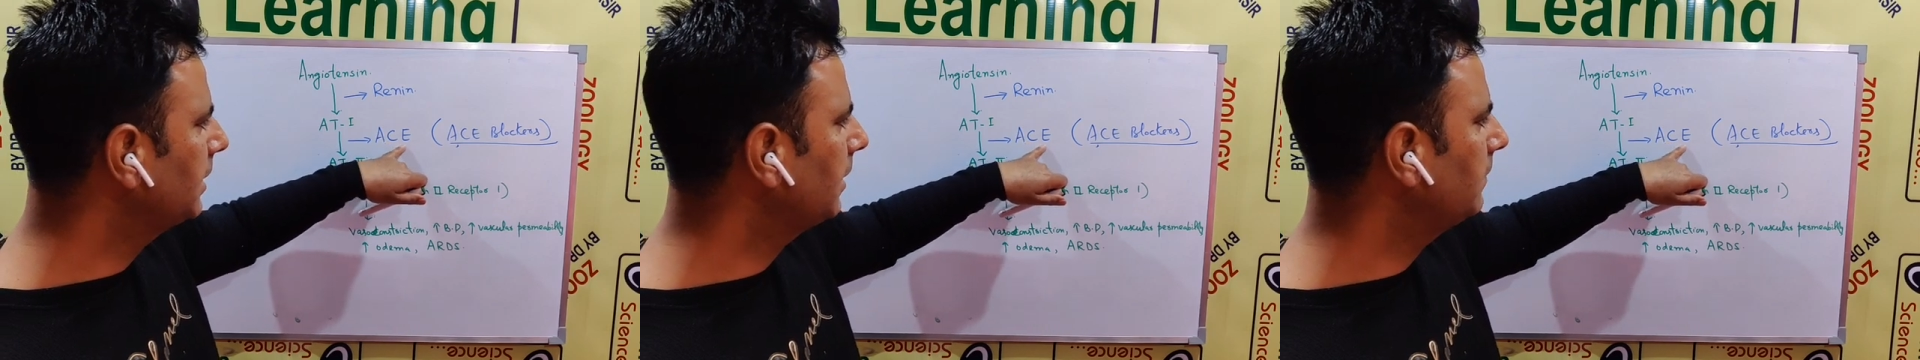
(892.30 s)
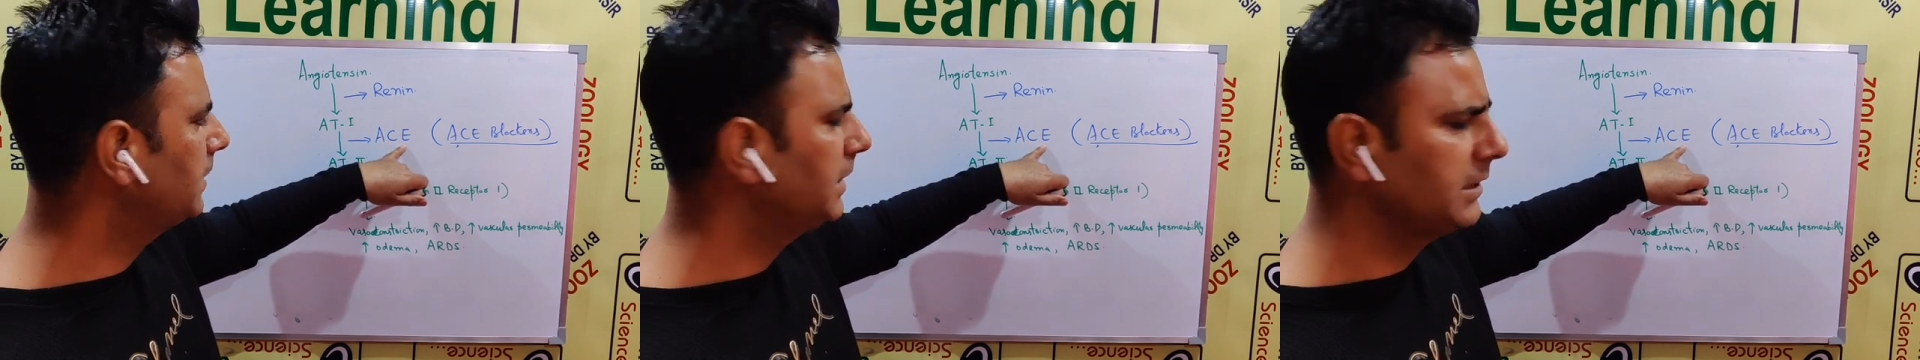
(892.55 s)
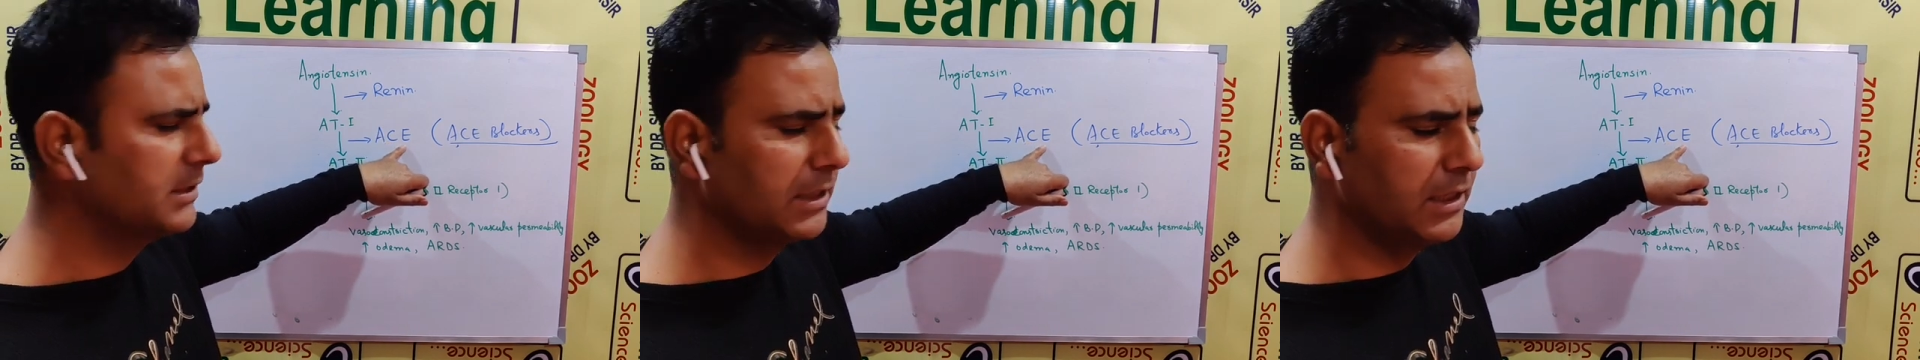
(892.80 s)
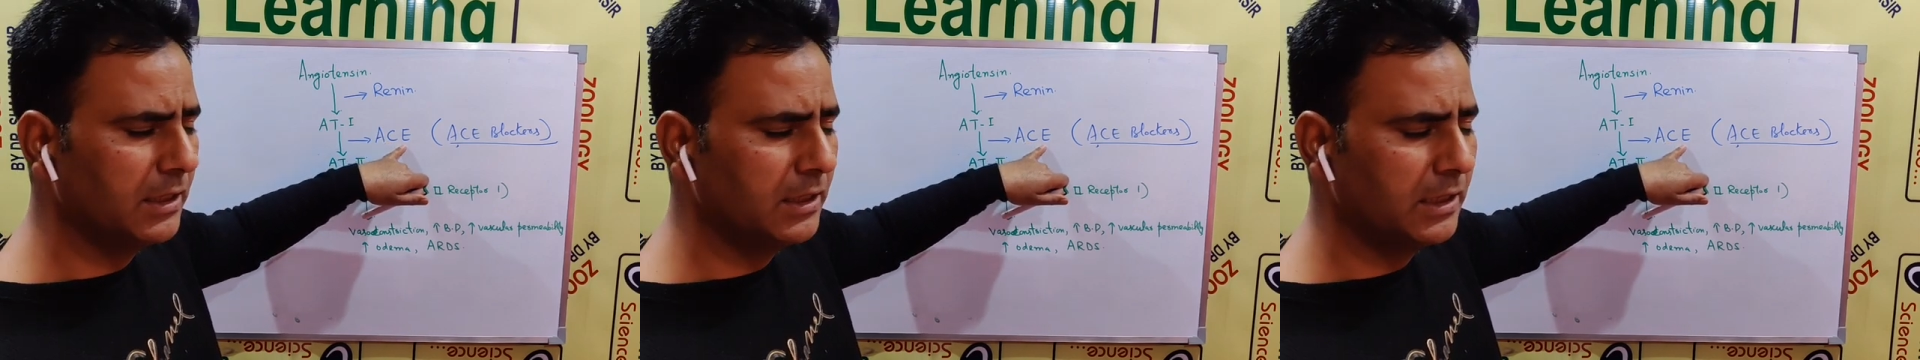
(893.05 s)
converting
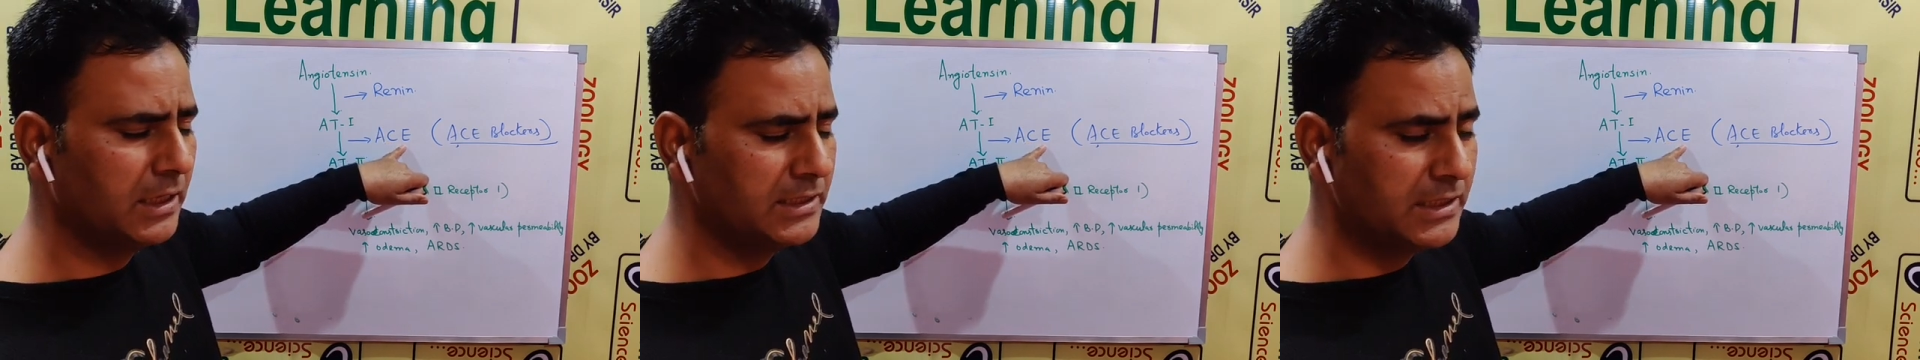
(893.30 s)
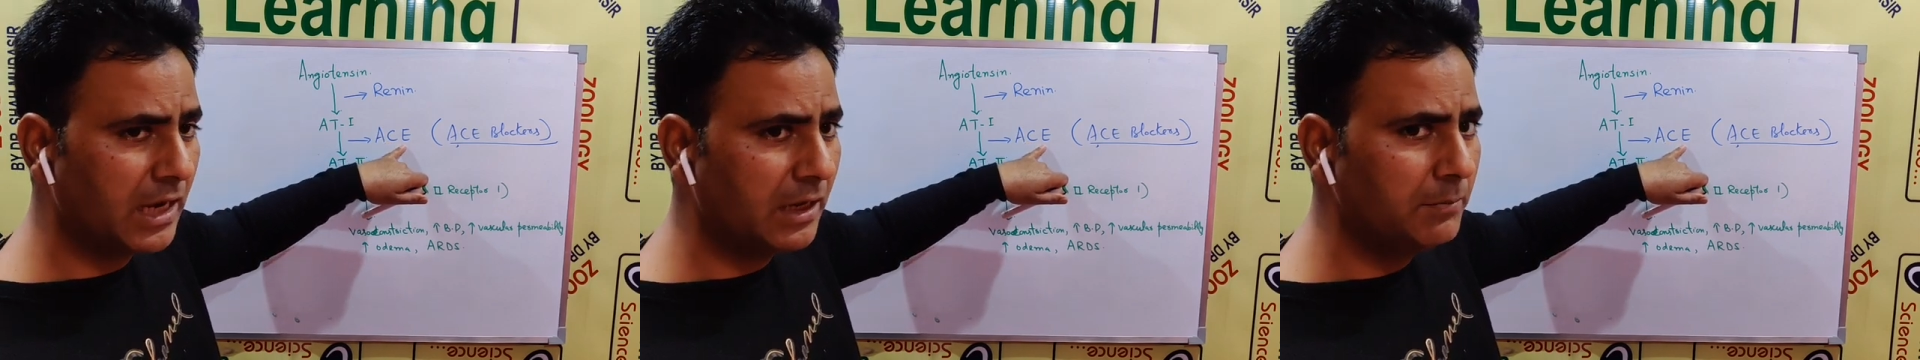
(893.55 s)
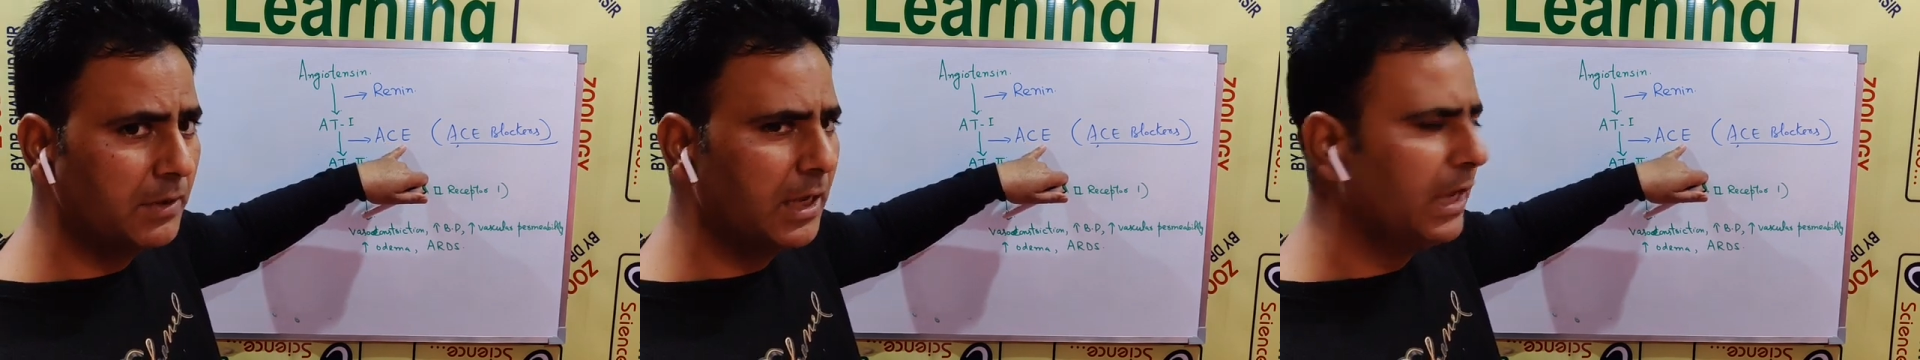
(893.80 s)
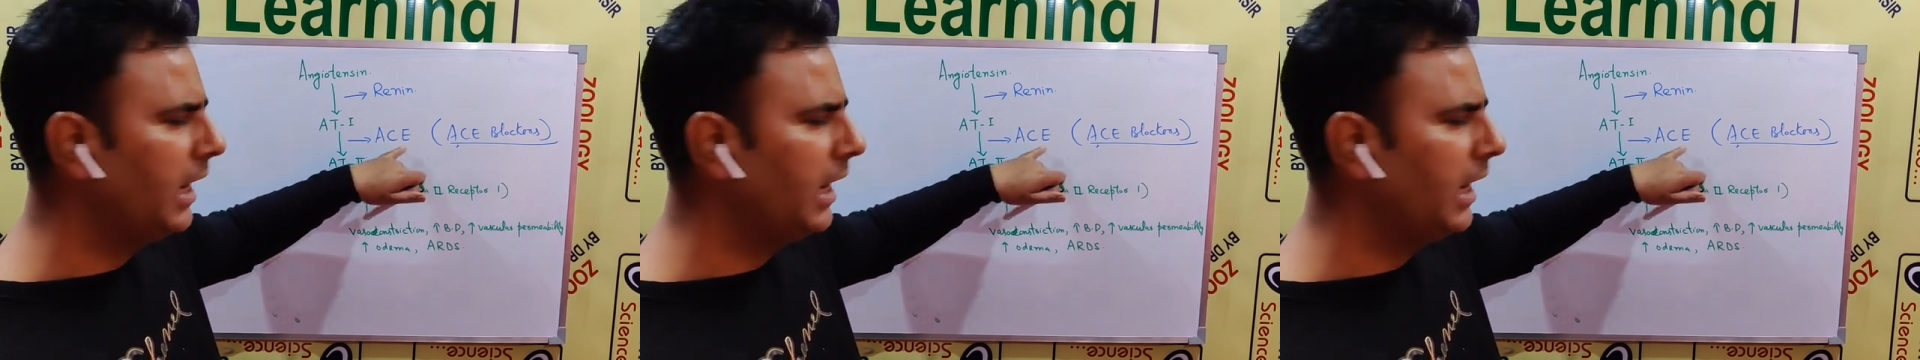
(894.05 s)
enzyme,